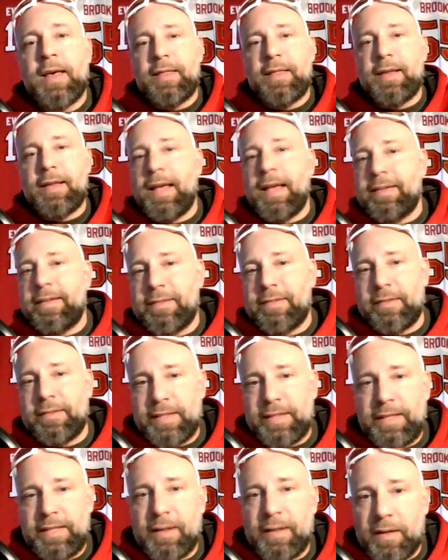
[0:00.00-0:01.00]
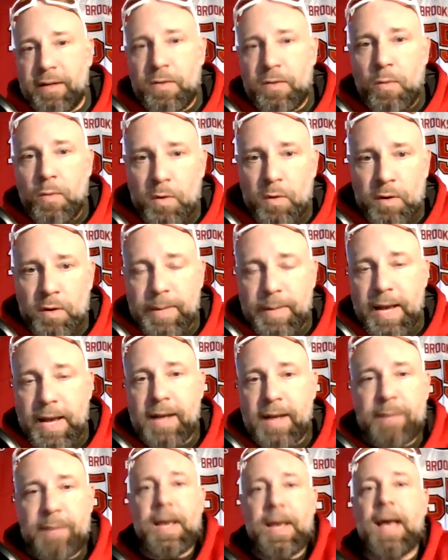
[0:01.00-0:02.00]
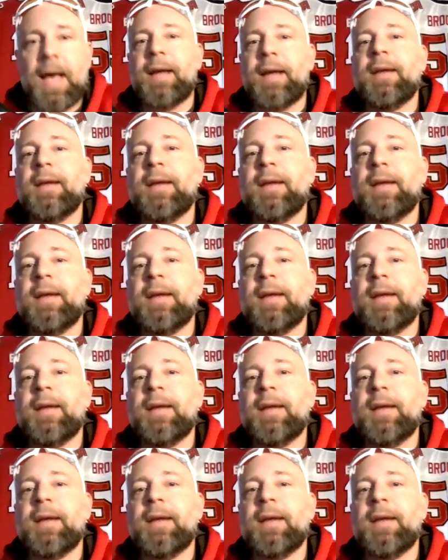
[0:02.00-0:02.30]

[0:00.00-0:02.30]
The guy still needed a quarterback back.